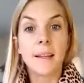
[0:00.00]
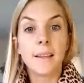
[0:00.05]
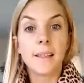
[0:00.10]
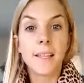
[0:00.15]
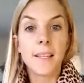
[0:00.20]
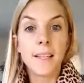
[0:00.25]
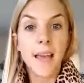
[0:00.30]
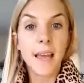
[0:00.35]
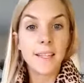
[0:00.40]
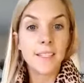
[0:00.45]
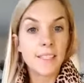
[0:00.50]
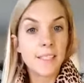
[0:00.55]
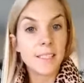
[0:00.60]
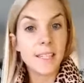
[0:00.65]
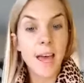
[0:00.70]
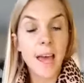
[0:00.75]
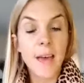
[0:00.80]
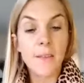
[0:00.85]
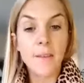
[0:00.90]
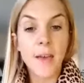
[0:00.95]
And other than that,
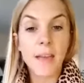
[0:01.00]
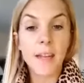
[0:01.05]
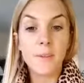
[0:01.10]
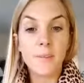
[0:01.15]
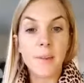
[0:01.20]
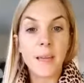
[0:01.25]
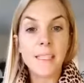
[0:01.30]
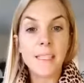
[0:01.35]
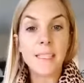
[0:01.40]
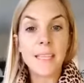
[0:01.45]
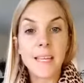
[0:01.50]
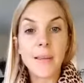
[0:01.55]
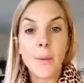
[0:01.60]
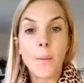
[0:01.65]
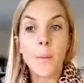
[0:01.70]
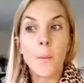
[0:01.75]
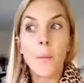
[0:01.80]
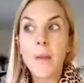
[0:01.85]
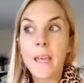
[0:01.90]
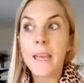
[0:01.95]
just have an
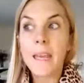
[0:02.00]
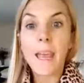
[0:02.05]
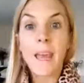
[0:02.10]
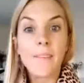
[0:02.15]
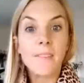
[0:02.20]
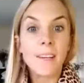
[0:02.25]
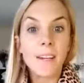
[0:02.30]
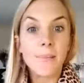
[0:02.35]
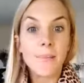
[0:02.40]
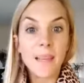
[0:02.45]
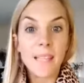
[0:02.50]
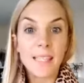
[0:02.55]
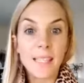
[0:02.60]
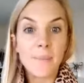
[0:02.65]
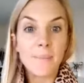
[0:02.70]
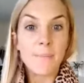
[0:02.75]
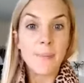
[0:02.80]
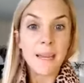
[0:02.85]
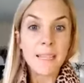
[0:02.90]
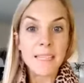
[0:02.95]
amazing week. Have an
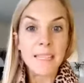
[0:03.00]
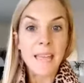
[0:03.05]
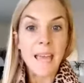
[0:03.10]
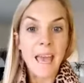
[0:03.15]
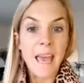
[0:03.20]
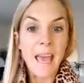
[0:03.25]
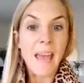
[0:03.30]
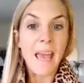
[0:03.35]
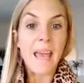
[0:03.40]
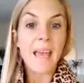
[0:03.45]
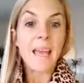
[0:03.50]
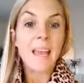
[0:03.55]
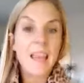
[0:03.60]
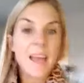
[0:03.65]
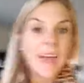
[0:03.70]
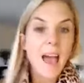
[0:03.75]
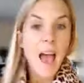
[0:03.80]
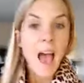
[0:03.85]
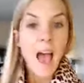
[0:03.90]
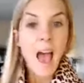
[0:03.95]
amazing Monday.
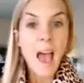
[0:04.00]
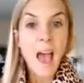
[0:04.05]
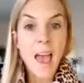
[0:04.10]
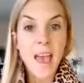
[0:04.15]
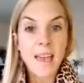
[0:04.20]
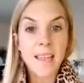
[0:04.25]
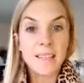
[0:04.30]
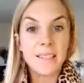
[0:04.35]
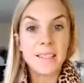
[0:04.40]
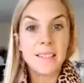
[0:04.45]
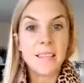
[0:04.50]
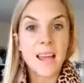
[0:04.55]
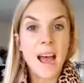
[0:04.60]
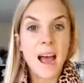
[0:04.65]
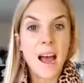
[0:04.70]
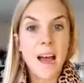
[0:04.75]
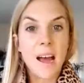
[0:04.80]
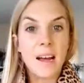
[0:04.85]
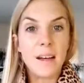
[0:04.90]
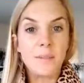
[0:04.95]
And
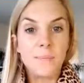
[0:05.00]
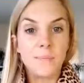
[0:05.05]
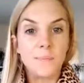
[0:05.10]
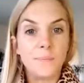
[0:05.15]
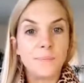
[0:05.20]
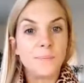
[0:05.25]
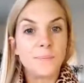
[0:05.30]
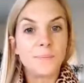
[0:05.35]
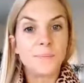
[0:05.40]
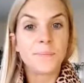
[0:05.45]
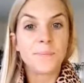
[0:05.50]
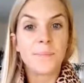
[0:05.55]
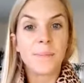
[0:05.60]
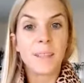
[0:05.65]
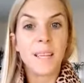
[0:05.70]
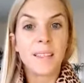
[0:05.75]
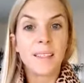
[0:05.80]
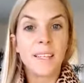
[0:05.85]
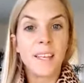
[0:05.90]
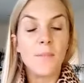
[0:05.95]
um,
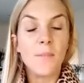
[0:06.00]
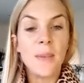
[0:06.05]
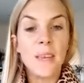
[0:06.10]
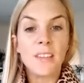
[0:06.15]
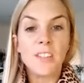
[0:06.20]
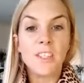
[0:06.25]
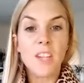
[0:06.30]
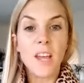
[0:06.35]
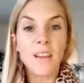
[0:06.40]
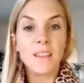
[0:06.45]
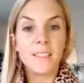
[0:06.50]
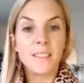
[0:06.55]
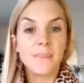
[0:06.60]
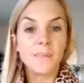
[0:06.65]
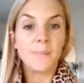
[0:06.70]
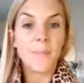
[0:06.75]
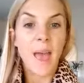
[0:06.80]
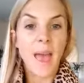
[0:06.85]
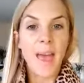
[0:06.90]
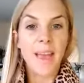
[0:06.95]
give me a
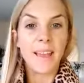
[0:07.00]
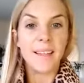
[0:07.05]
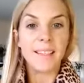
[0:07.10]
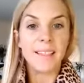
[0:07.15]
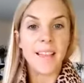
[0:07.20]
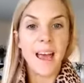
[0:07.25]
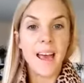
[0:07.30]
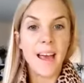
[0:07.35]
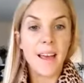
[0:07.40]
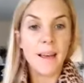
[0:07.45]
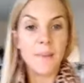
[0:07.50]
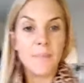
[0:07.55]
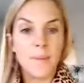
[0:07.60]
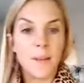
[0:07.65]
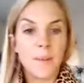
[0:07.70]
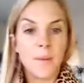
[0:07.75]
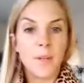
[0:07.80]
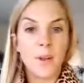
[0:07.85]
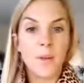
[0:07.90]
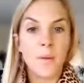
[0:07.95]
shout and
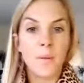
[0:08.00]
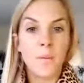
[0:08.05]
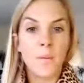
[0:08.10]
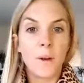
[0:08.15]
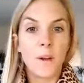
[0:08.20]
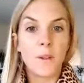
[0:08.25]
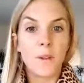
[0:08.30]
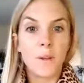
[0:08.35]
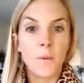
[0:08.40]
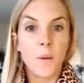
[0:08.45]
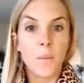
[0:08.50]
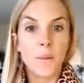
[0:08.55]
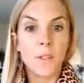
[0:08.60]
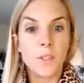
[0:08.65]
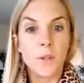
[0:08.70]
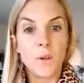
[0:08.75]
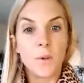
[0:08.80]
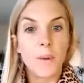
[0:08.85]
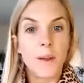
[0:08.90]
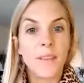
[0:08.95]
um, let me know what you want
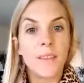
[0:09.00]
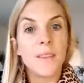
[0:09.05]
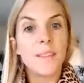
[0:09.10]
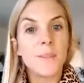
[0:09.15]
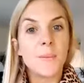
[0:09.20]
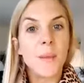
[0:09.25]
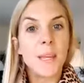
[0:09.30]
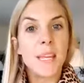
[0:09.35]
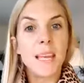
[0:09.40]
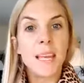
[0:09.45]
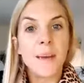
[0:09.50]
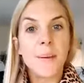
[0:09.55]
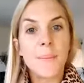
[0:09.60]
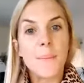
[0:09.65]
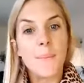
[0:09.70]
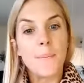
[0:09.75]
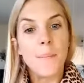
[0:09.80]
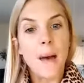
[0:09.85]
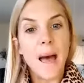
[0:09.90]
me to talk about this week.